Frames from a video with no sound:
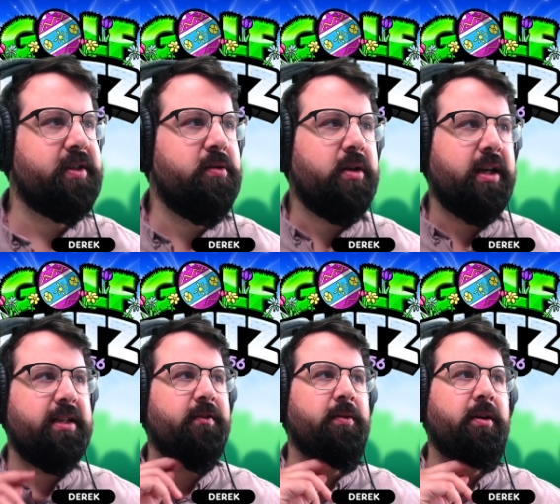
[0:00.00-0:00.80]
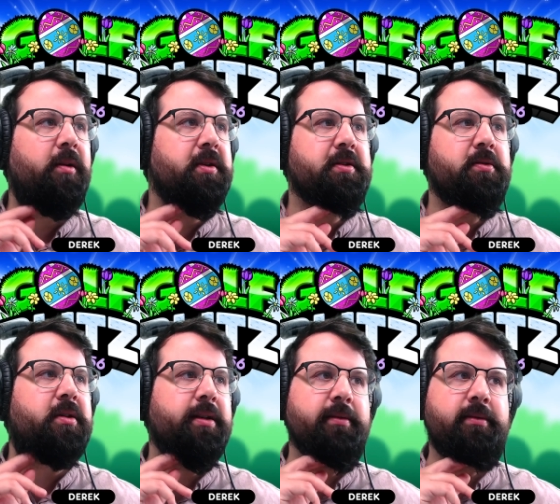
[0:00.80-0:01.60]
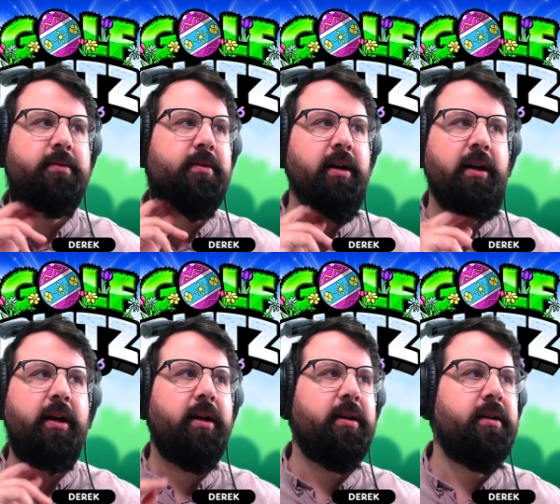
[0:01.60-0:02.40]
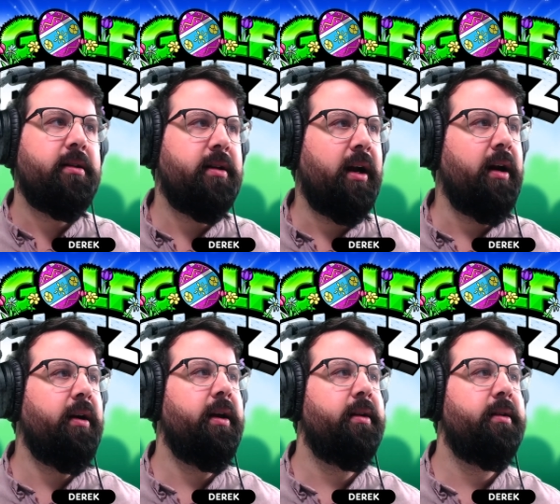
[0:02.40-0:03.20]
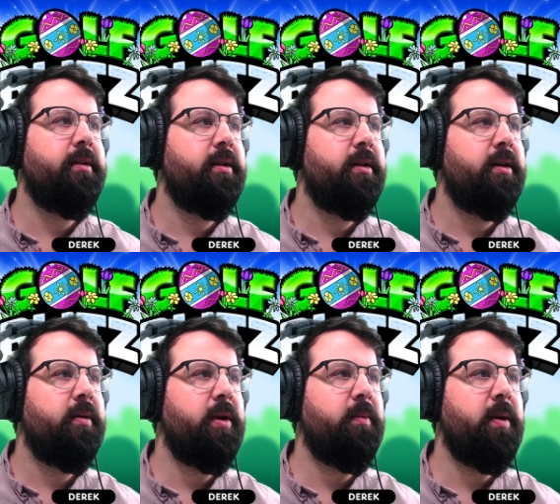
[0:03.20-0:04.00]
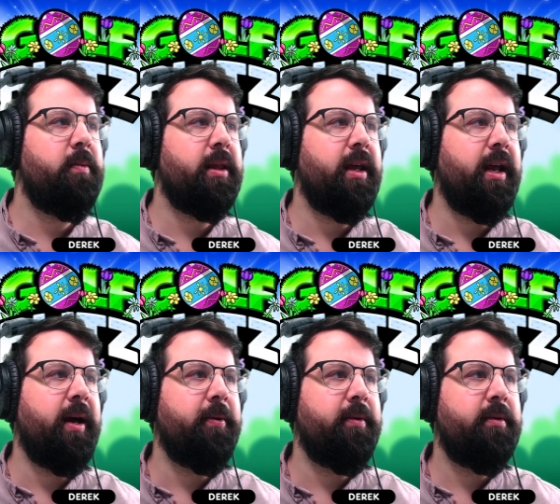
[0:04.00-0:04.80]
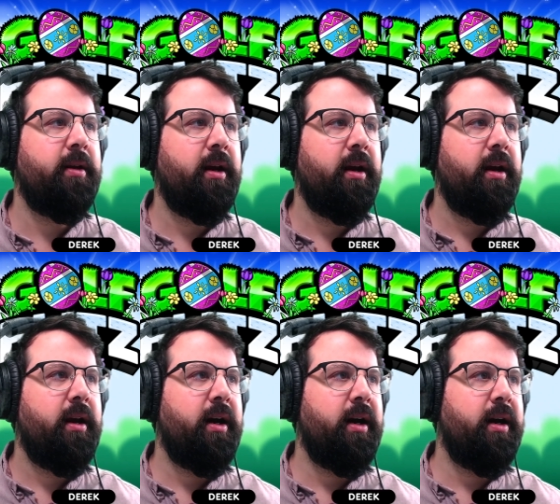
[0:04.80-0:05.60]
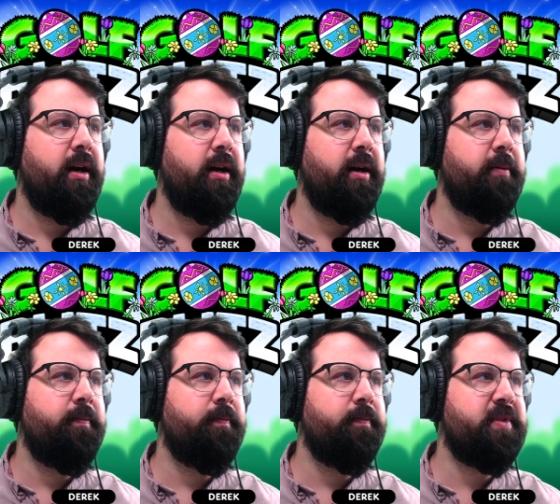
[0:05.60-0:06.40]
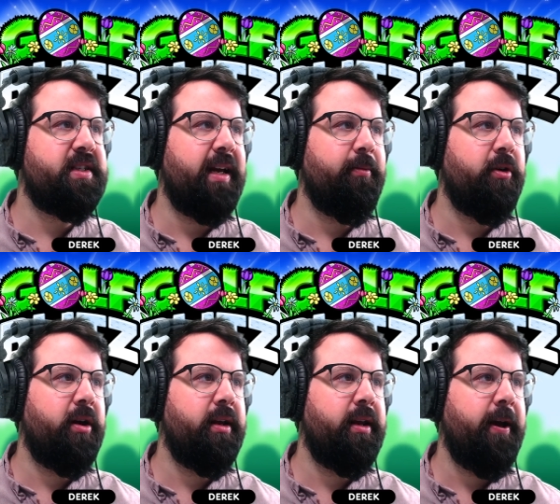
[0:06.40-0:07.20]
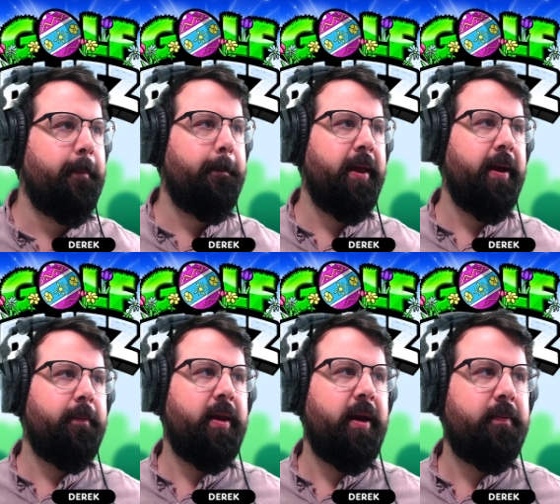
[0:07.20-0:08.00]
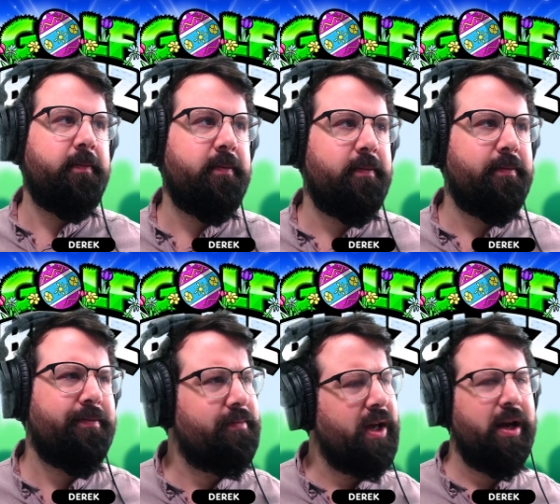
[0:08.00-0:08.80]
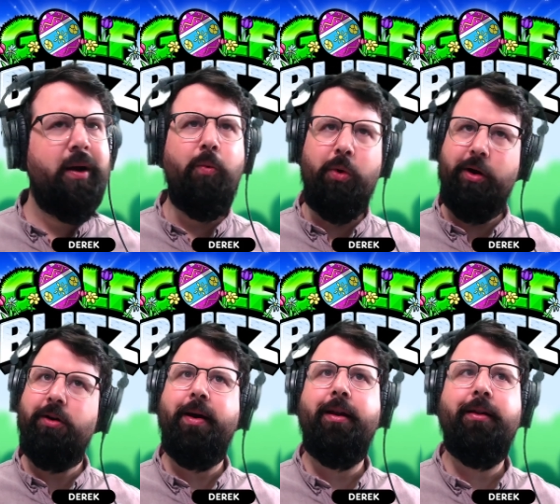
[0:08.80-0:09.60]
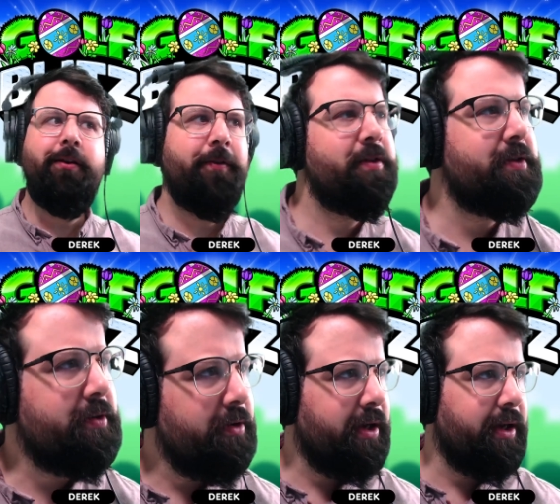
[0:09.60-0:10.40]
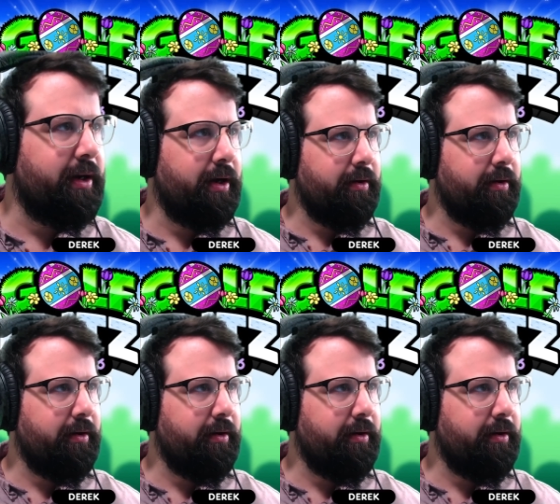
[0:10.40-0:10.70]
School kids. Everyone all about school kids. All right. All right. We can maybe make that happen. Um, samurai. Yep. Yep. Yep. Weird amount of love for the school kid.